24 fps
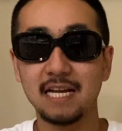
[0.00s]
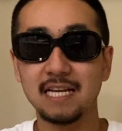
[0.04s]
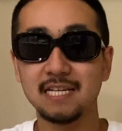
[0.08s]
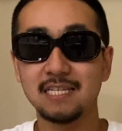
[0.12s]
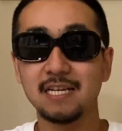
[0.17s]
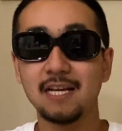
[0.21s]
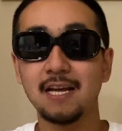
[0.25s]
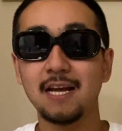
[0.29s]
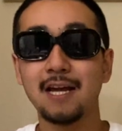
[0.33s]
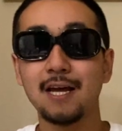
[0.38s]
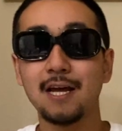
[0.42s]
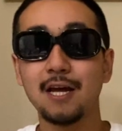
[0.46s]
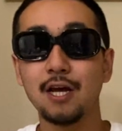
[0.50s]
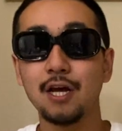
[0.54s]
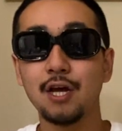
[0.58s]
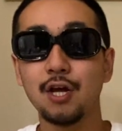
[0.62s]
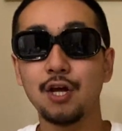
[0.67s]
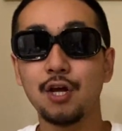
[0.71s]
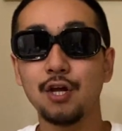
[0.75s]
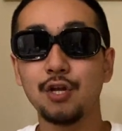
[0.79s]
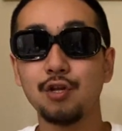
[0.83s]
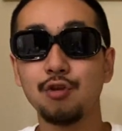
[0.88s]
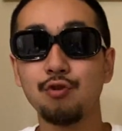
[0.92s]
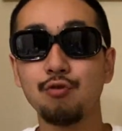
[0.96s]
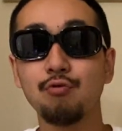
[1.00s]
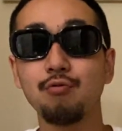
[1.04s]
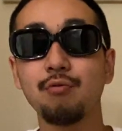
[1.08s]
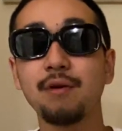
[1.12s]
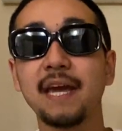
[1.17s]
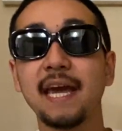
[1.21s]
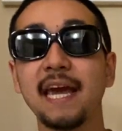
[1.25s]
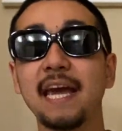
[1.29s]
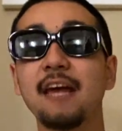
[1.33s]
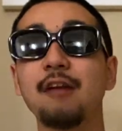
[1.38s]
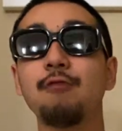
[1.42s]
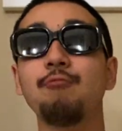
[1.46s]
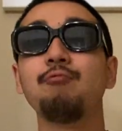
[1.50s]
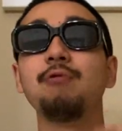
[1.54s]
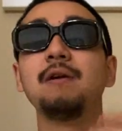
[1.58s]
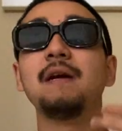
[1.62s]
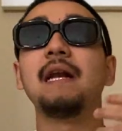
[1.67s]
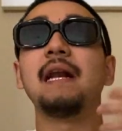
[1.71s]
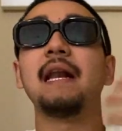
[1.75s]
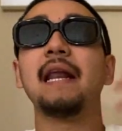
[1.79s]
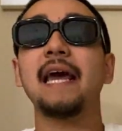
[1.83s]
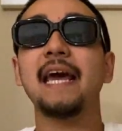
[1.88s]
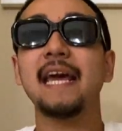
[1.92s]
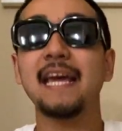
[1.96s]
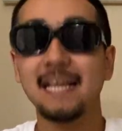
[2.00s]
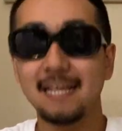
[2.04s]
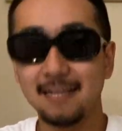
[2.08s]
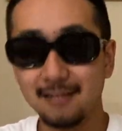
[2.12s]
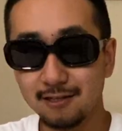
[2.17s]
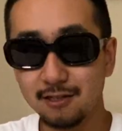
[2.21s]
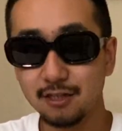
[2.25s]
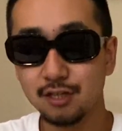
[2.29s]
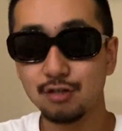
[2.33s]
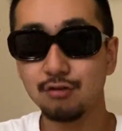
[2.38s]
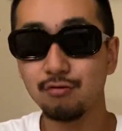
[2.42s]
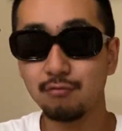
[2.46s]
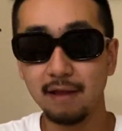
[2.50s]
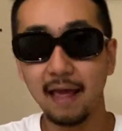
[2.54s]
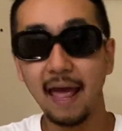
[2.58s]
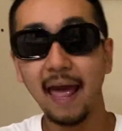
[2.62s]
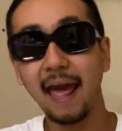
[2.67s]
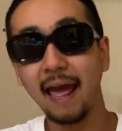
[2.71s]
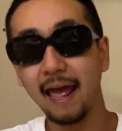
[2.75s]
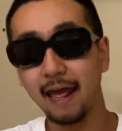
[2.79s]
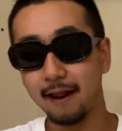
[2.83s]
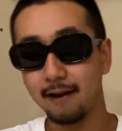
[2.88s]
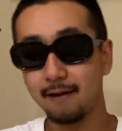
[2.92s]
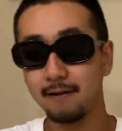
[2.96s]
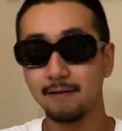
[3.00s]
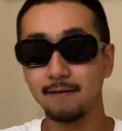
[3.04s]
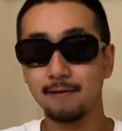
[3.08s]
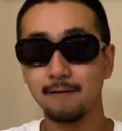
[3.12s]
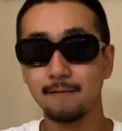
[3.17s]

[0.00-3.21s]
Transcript: as you can relate to that